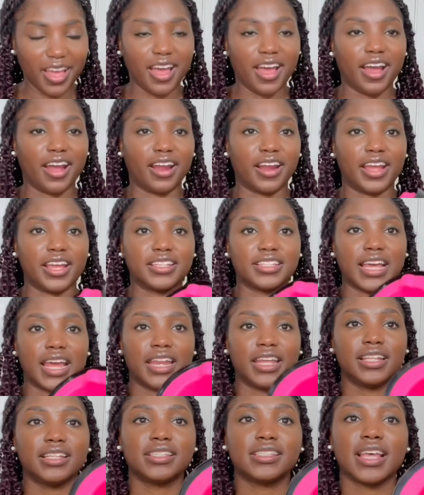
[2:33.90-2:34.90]
All right, and
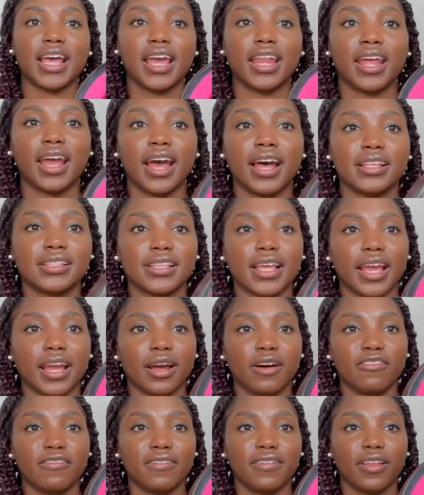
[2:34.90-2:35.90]
inside it has like
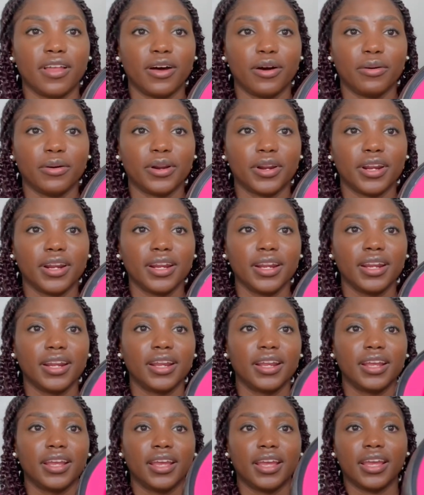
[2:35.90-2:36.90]
a flower.
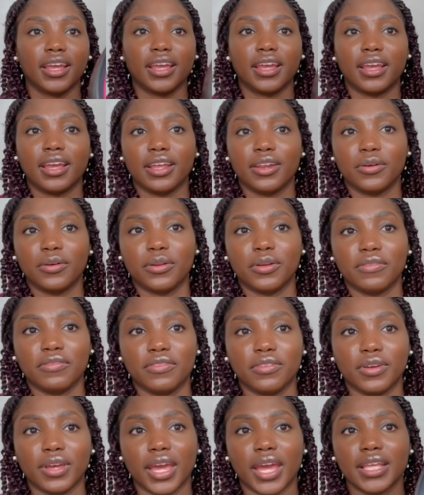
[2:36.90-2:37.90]
Don't know if
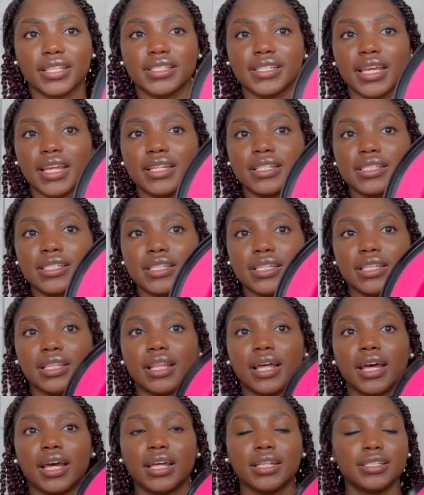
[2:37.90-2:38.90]
you guys can see
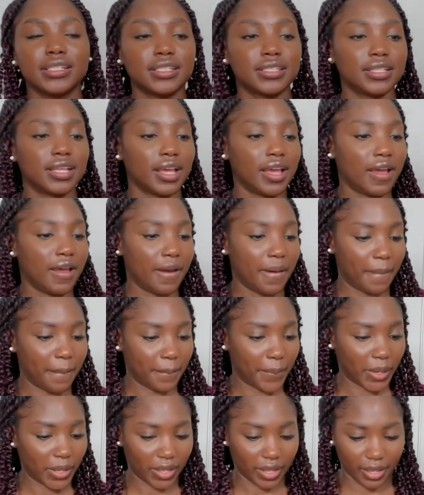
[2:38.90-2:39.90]
that,
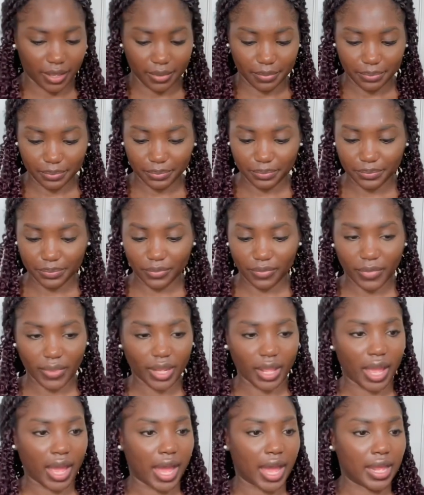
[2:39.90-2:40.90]
but yeah.
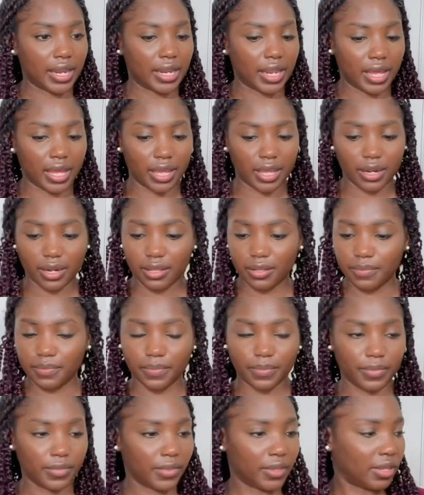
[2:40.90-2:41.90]
And then
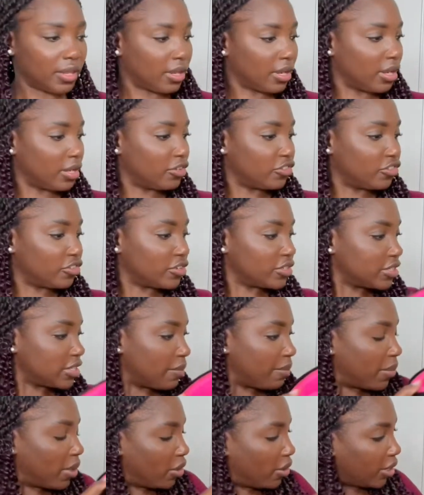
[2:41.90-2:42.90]
it's just a
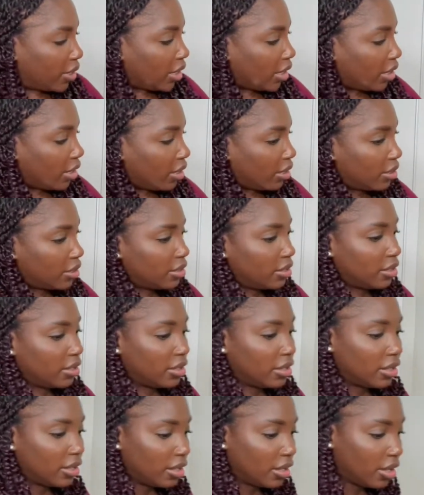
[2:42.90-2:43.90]
plug in.
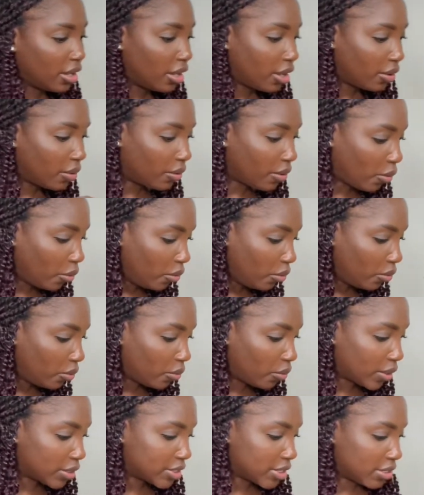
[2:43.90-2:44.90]
Oop,
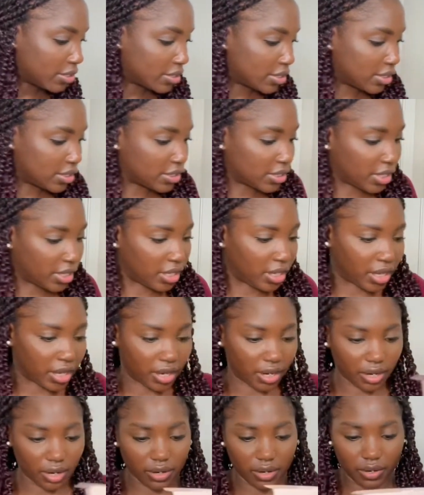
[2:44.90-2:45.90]
what else is in
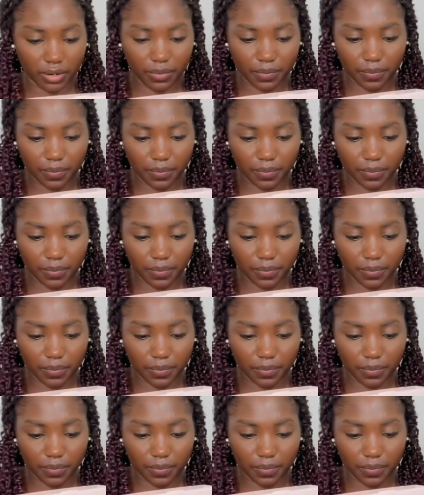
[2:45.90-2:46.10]
here?